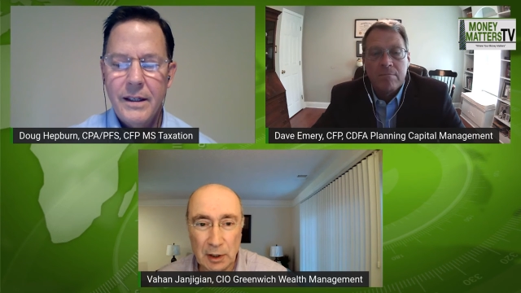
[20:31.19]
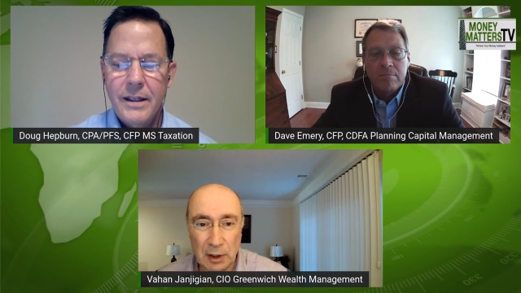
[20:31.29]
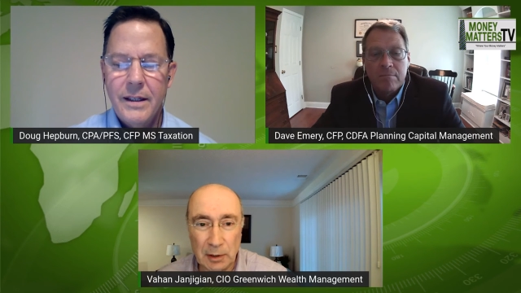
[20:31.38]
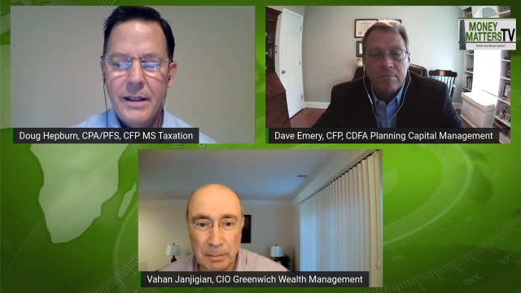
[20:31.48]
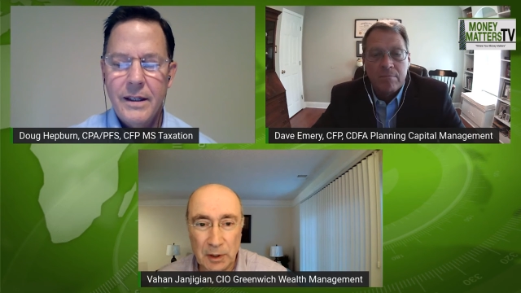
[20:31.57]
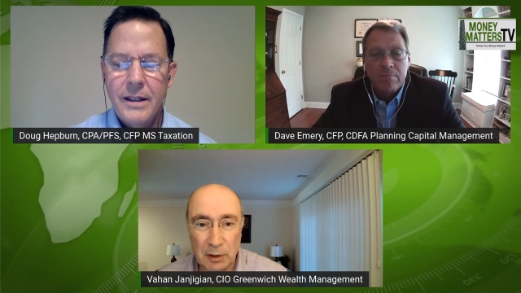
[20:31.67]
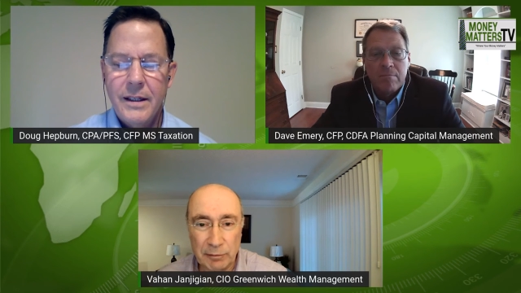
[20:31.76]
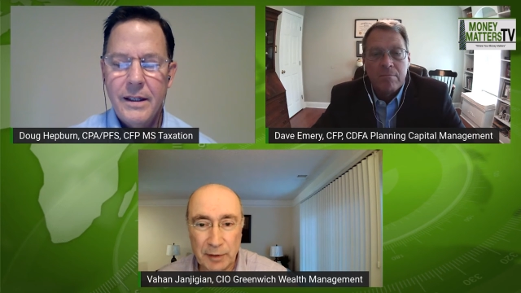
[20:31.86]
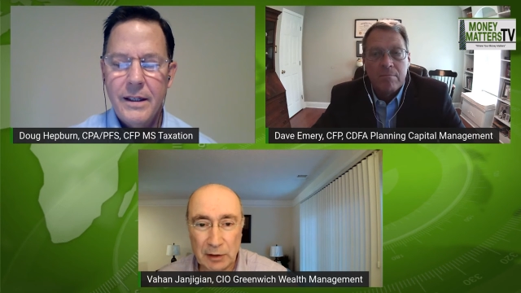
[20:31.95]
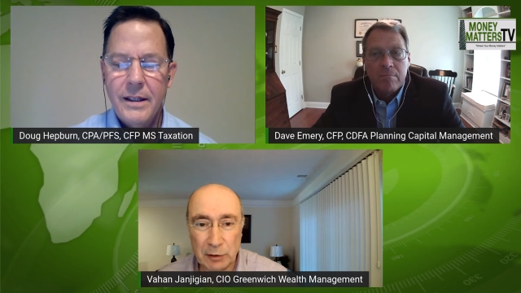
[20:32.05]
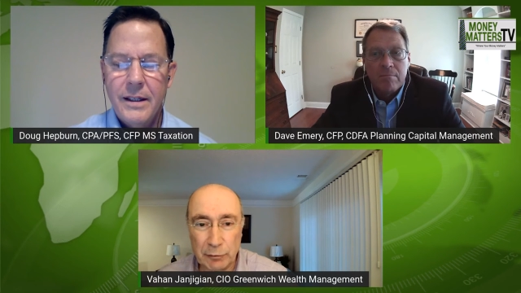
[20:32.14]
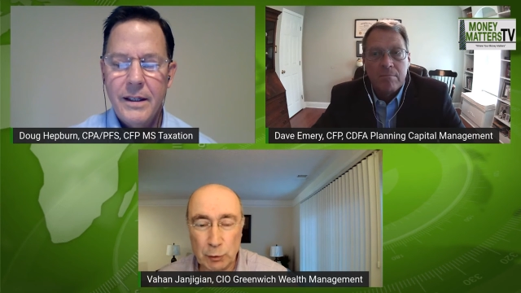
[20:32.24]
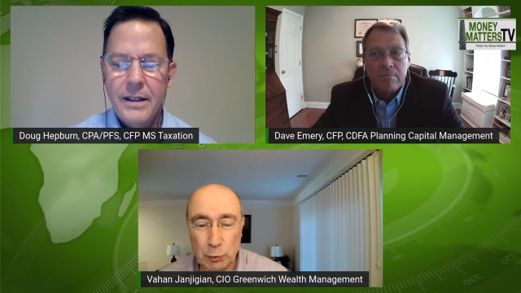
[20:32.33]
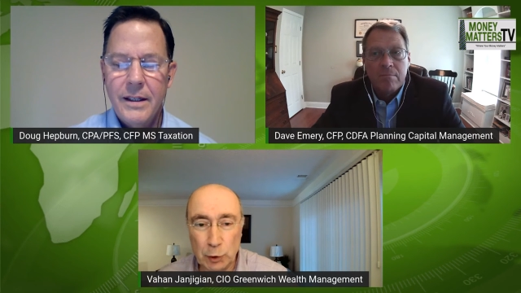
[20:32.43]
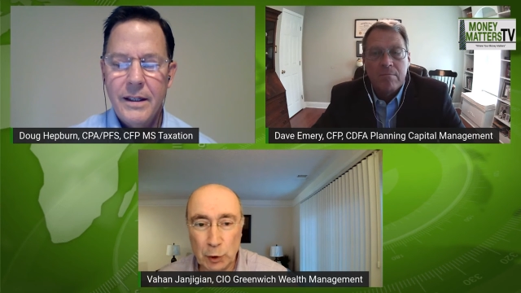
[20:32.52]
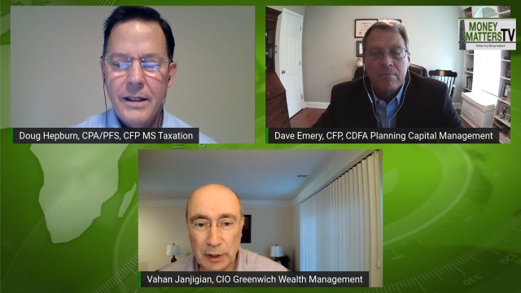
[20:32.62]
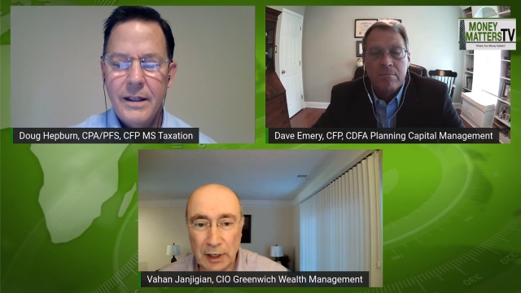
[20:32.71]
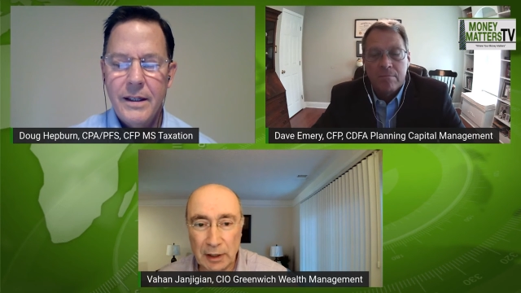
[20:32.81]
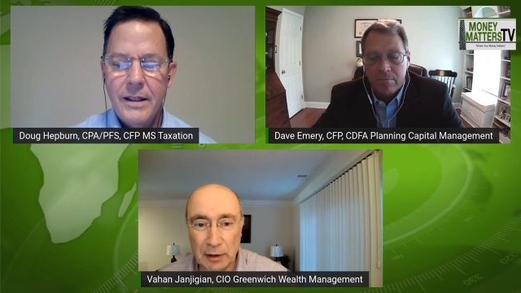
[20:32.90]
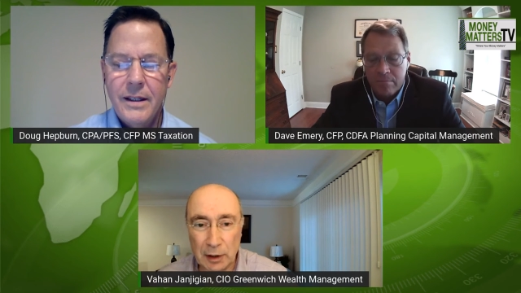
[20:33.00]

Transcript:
Speaker 1: Um, in fact, if you look at